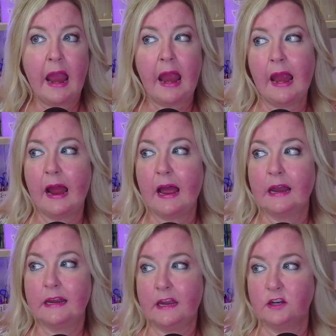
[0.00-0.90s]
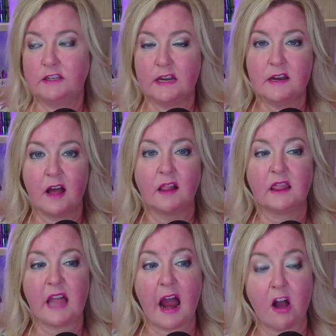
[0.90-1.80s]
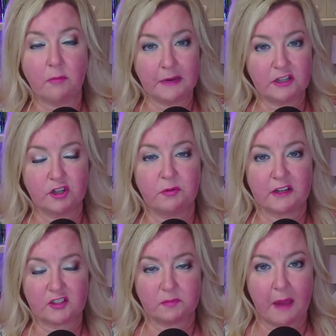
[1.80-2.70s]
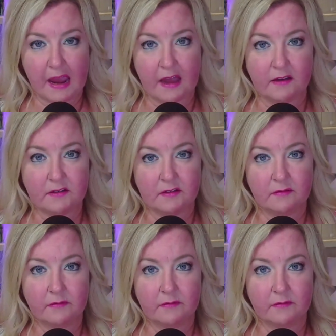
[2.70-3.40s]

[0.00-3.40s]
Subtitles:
And it didn't allow me to expand.